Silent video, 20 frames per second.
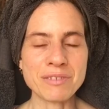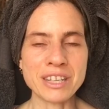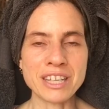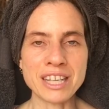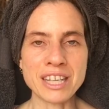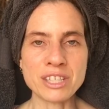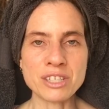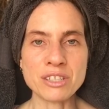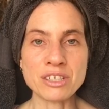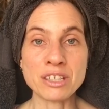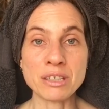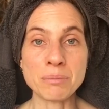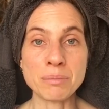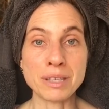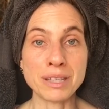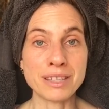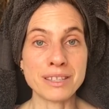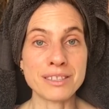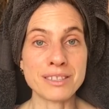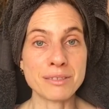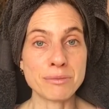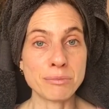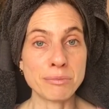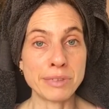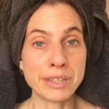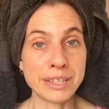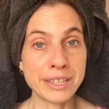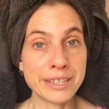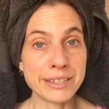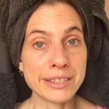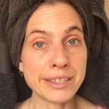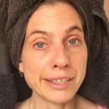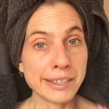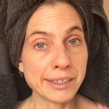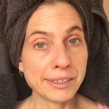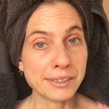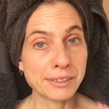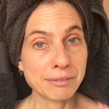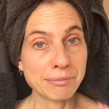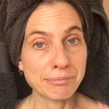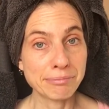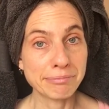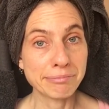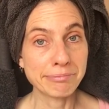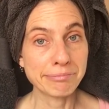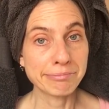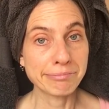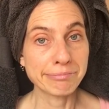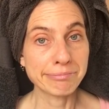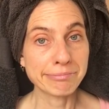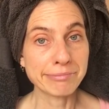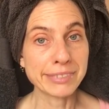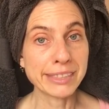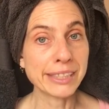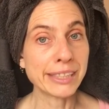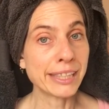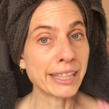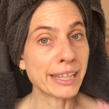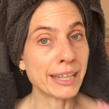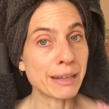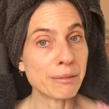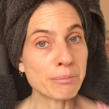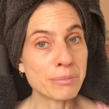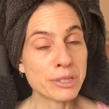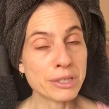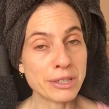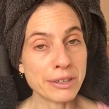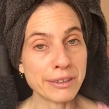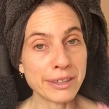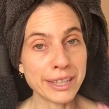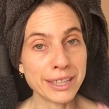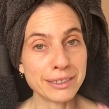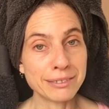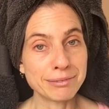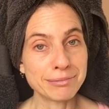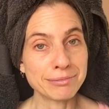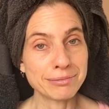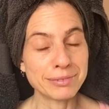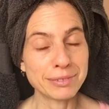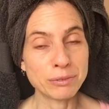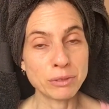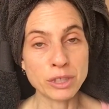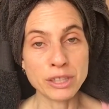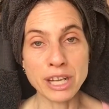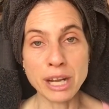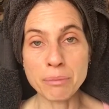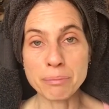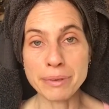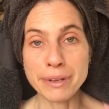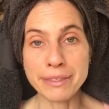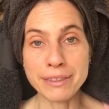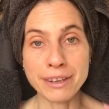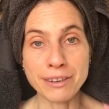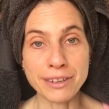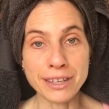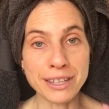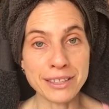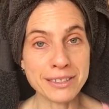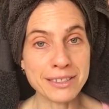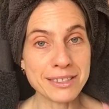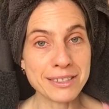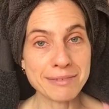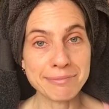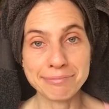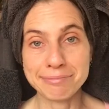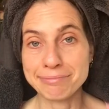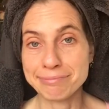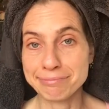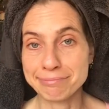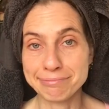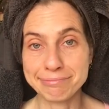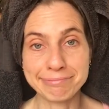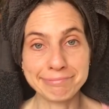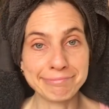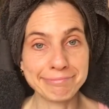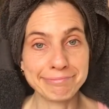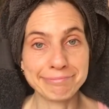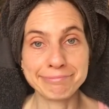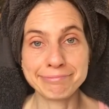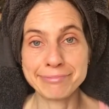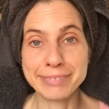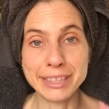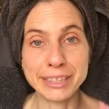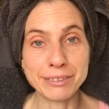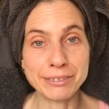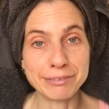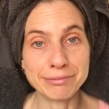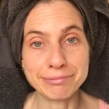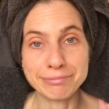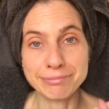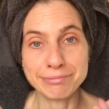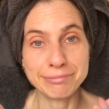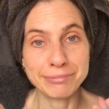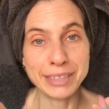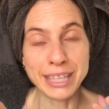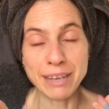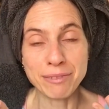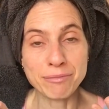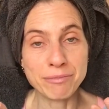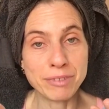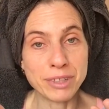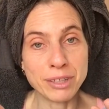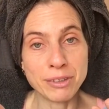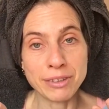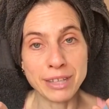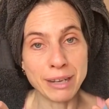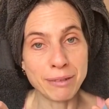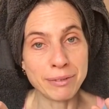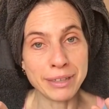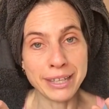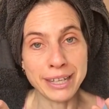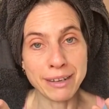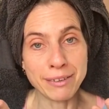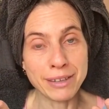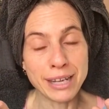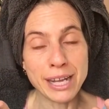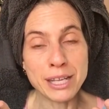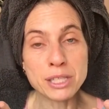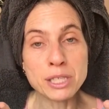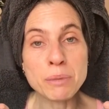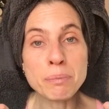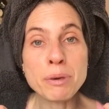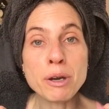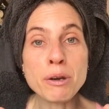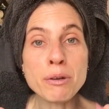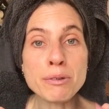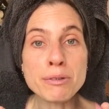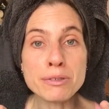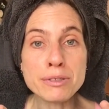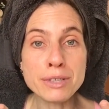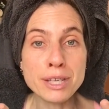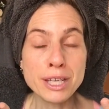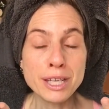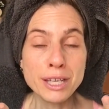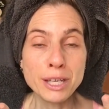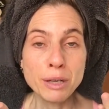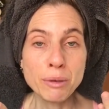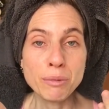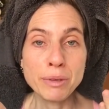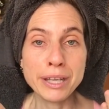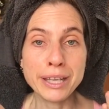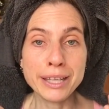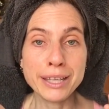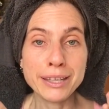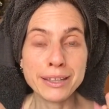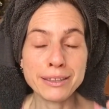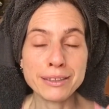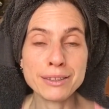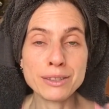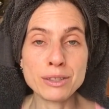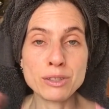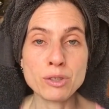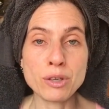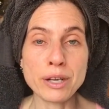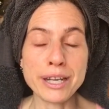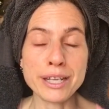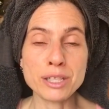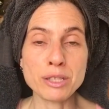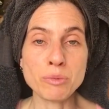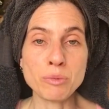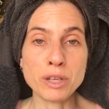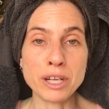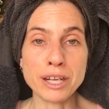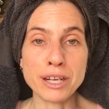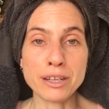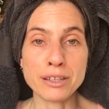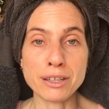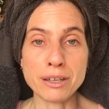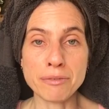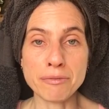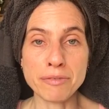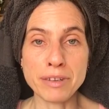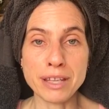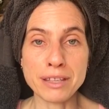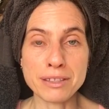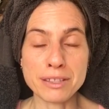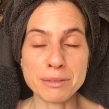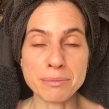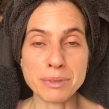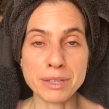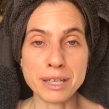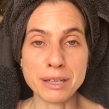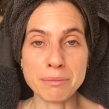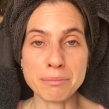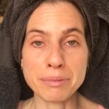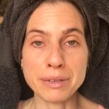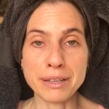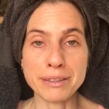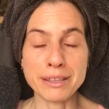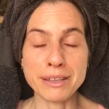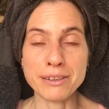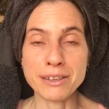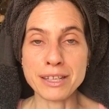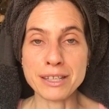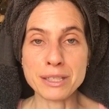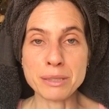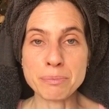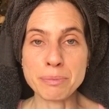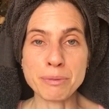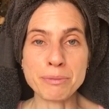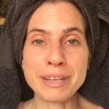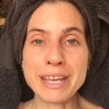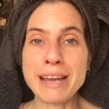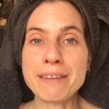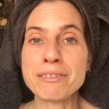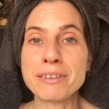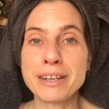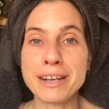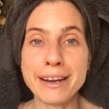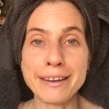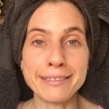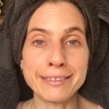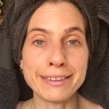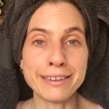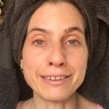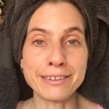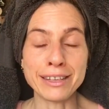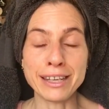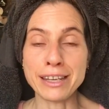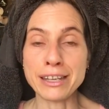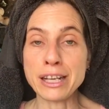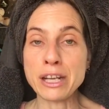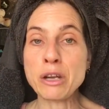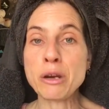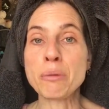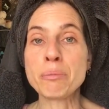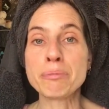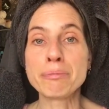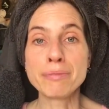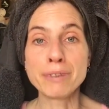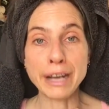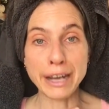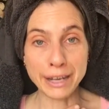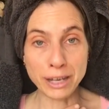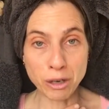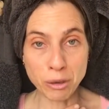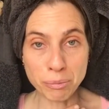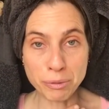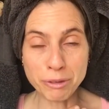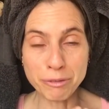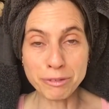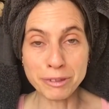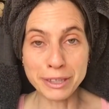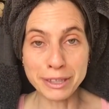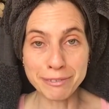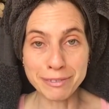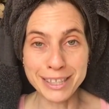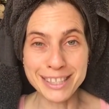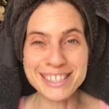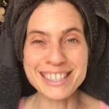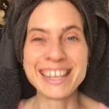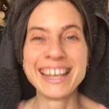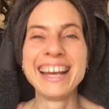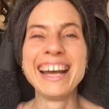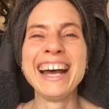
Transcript: financially because we need to eat. Yeah, I'm sorry. We're not breatharians. We haven't figured that one out. I suppose we could try to work on our faith to become breatharians, but we haven't gotten there yet. I hope you'll forgive us.